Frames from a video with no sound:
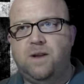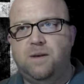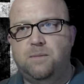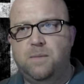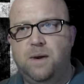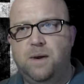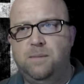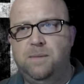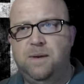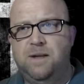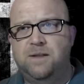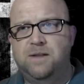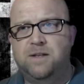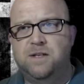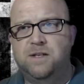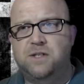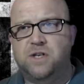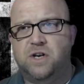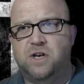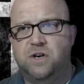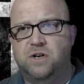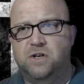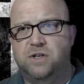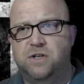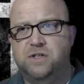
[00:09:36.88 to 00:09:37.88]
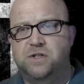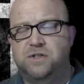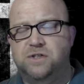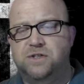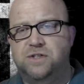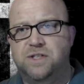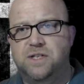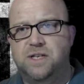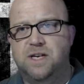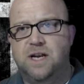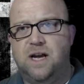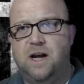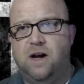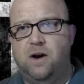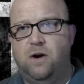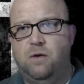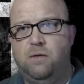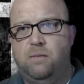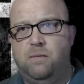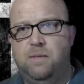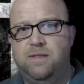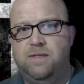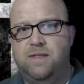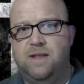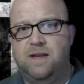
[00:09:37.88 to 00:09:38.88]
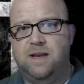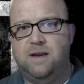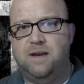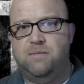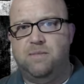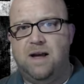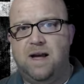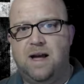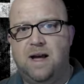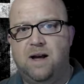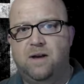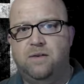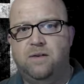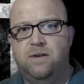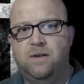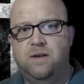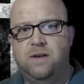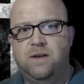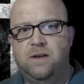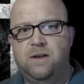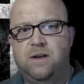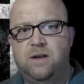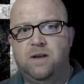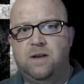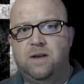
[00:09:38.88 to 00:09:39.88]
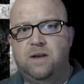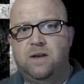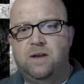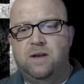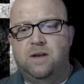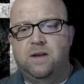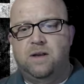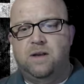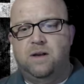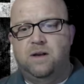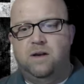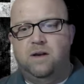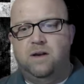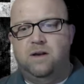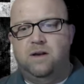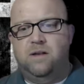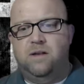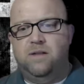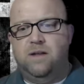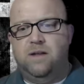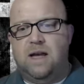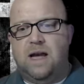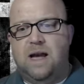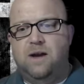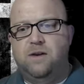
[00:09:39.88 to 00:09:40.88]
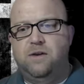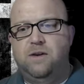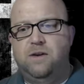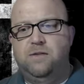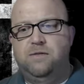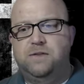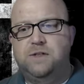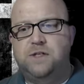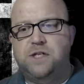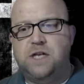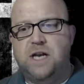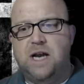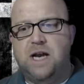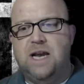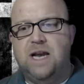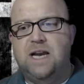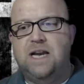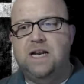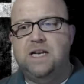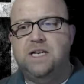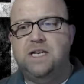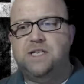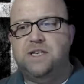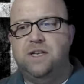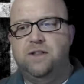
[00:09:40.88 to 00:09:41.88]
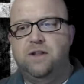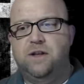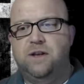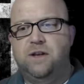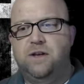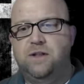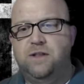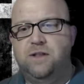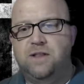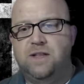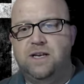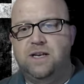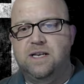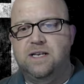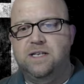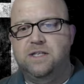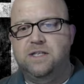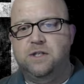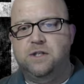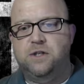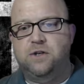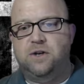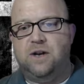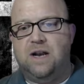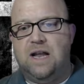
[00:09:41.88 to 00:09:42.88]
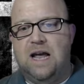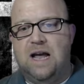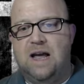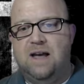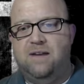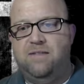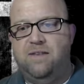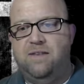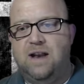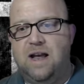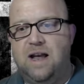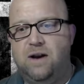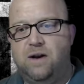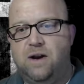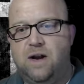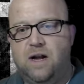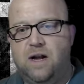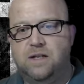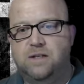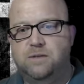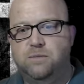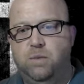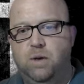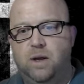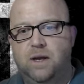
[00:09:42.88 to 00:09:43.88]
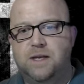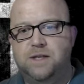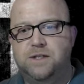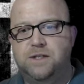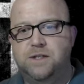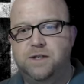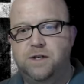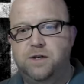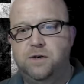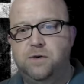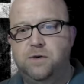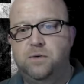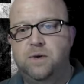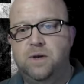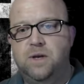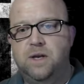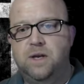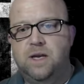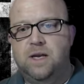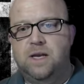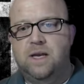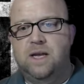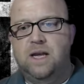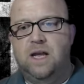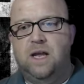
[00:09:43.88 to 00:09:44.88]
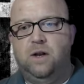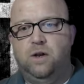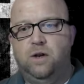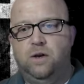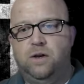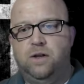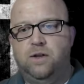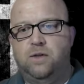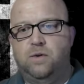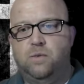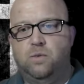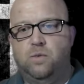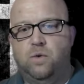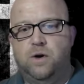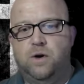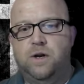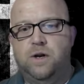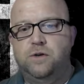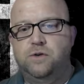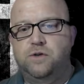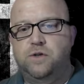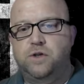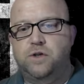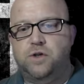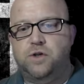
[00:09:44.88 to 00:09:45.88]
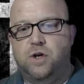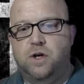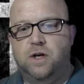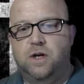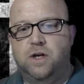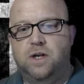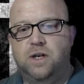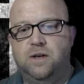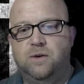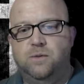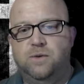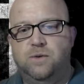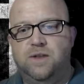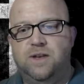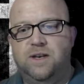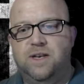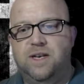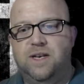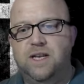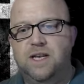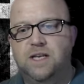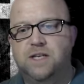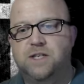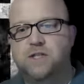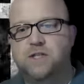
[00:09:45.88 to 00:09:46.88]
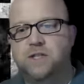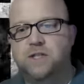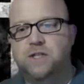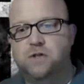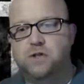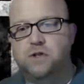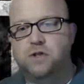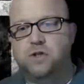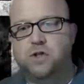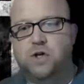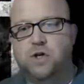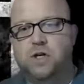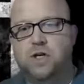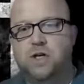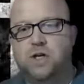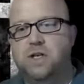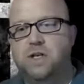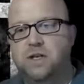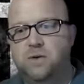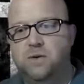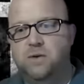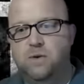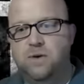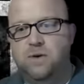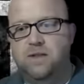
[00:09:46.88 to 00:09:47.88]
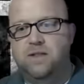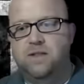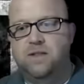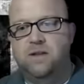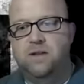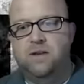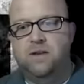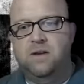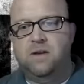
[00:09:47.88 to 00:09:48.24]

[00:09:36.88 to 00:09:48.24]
maybe in the church or sit at home and think about how you've changed and the good things in your life and how God's blessed you, and look at the one who's struggling with addiction or struggling with